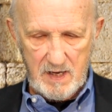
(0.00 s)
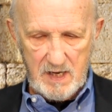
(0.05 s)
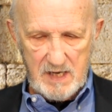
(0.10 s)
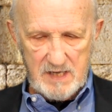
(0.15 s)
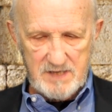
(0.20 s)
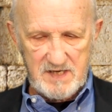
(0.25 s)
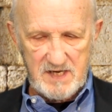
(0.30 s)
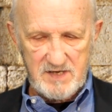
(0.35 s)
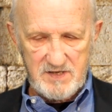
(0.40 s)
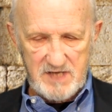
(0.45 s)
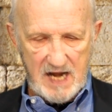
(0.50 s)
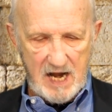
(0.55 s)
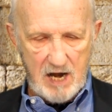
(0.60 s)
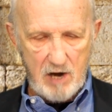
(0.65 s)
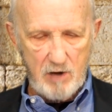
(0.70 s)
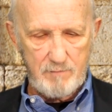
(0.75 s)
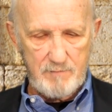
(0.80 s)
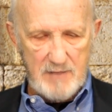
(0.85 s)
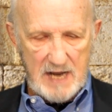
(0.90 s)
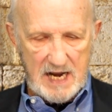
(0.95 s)
since
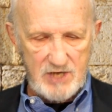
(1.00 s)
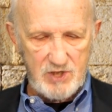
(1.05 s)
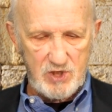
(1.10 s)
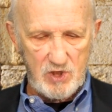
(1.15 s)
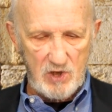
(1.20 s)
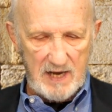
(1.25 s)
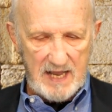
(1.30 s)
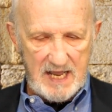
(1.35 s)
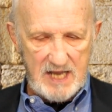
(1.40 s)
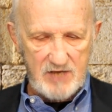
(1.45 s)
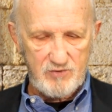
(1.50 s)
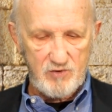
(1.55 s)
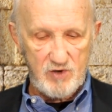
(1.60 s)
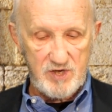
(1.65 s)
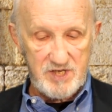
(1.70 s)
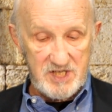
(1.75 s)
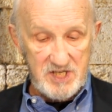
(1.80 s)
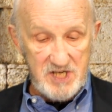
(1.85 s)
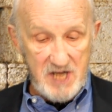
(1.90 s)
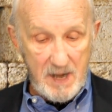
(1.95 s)
Arab national
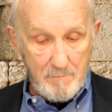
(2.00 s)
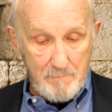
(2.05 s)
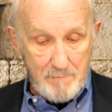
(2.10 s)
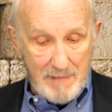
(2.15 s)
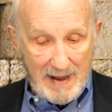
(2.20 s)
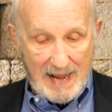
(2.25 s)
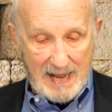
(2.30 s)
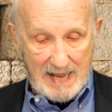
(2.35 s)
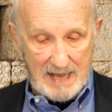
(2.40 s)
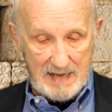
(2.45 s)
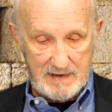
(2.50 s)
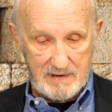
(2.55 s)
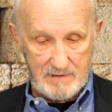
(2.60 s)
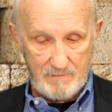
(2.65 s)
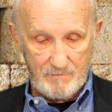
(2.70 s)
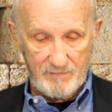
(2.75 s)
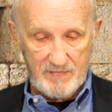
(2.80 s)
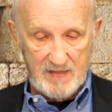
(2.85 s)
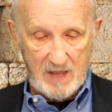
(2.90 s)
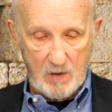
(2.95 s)
interests demand
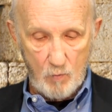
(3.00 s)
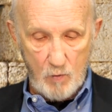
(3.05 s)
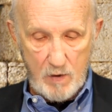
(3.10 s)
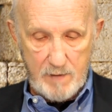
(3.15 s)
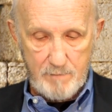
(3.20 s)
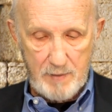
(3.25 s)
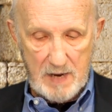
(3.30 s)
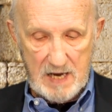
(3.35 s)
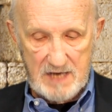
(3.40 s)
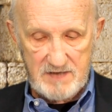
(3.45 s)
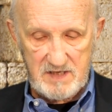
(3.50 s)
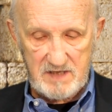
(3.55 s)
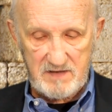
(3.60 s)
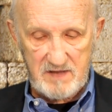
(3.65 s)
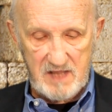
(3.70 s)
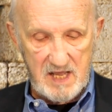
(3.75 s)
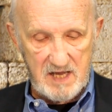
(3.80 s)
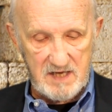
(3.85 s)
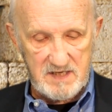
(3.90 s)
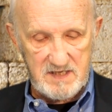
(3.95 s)
that we posit
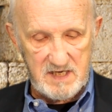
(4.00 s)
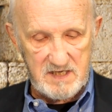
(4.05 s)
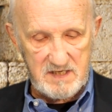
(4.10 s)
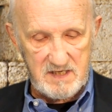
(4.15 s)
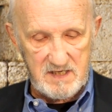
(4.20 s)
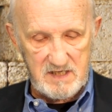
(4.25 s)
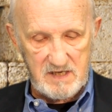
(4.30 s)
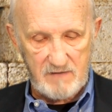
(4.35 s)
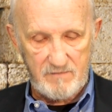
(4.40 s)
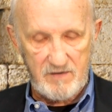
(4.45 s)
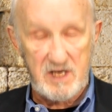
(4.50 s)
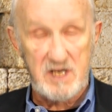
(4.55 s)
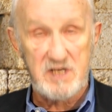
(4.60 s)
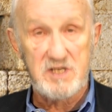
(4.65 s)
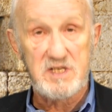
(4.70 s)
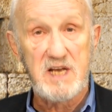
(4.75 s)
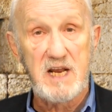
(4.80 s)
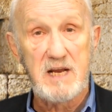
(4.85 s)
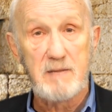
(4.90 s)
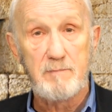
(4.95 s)
the existence of a
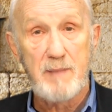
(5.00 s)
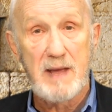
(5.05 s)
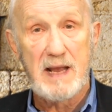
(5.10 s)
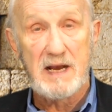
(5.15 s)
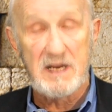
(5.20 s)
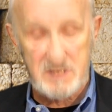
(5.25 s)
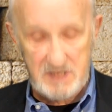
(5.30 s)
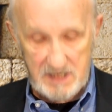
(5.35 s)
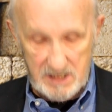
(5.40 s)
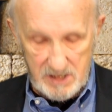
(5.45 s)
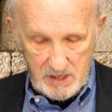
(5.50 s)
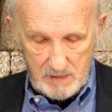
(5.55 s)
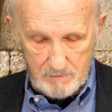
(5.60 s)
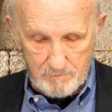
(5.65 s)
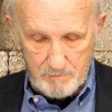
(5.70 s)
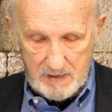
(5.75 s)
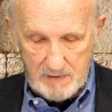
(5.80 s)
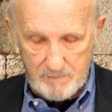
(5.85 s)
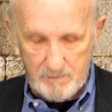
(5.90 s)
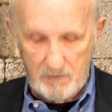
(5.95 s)
distinct Palestinian
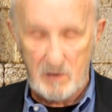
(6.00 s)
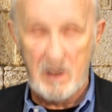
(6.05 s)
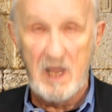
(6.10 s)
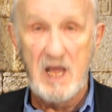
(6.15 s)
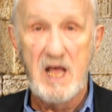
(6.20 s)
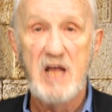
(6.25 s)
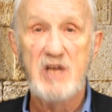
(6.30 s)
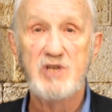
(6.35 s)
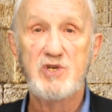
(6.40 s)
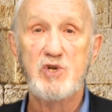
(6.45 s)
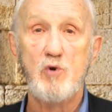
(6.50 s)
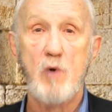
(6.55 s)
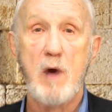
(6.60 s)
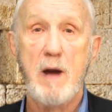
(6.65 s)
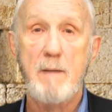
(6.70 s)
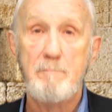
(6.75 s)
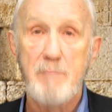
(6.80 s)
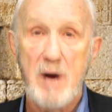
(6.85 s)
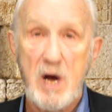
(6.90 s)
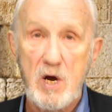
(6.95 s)
people to
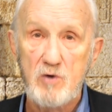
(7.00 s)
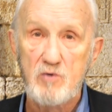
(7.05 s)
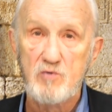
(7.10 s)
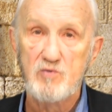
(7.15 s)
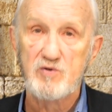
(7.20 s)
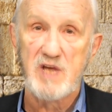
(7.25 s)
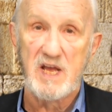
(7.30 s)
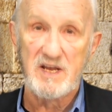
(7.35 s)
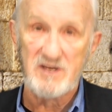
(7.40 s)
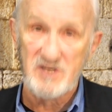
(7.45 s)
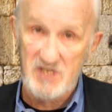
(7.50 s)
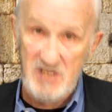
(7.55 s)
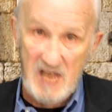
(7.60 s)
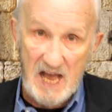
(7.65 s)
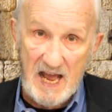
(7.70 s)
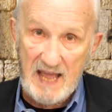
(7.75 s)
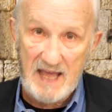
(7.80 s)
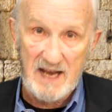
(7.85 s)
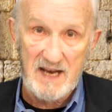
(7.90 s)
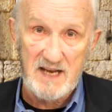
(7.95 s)
oppose
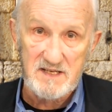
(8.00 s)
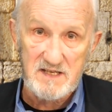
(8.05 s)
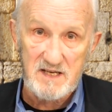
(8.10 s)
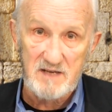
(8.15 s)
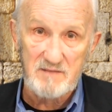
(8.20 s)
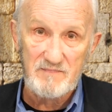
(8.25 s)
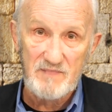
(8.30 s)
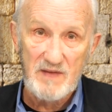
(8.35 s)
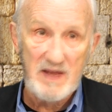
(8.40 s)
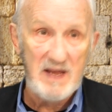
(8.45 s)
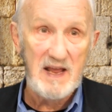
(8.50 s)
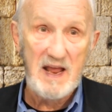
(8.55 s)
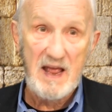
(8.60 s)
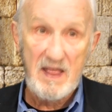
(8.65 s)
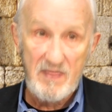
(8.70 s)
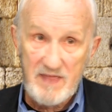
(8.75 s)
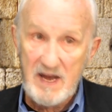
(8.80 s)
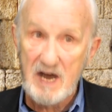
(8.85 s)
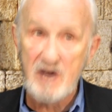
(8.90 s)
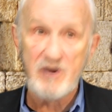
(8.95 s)
Zionism."
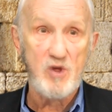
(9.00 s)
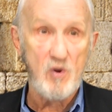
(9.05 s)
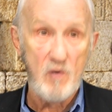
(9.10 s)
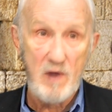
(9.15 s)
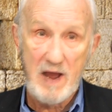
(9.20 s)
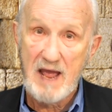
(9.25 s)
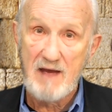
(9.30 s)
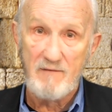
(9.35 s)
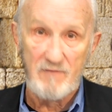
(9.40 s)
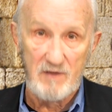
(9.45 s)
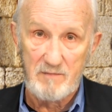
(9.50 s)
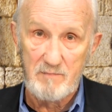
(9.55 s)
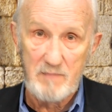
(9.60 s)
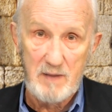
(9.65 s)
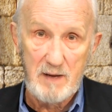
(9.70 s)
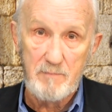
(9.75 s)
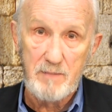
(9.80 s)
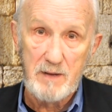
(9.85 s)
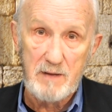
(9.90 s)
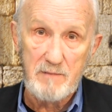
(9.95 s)
There you have it,
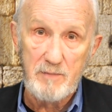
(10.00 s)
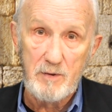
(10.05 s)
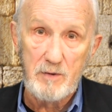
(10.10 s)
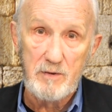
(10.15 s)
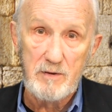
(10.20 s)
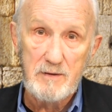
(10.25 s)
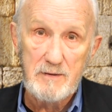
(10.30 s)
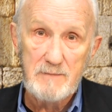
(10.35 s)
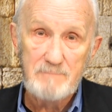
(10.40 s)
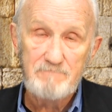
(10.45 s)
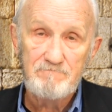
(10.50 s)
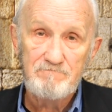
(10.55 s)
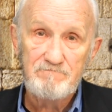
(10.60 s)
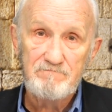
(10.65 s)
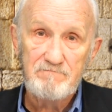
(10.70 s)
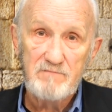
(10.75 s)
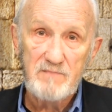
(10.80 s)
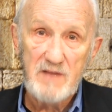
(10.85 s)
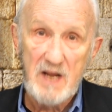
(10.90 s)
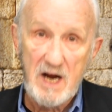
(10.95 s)
my people.
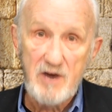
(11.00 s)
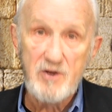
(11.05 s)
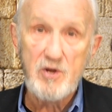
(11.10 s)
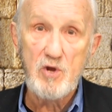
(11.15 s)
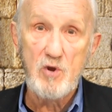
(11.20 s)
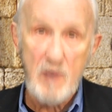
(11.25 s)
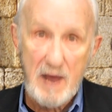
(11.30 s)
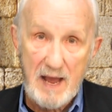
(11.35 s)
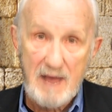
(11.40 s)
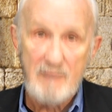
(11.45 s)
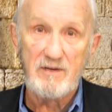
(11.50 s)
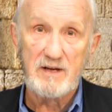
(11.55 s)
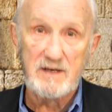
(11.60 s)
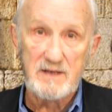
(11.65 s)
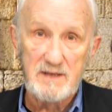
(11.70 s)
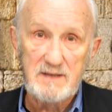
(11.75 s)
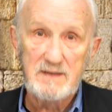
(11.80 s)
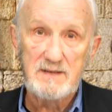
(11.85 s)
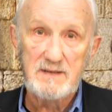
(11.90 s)
There you have it.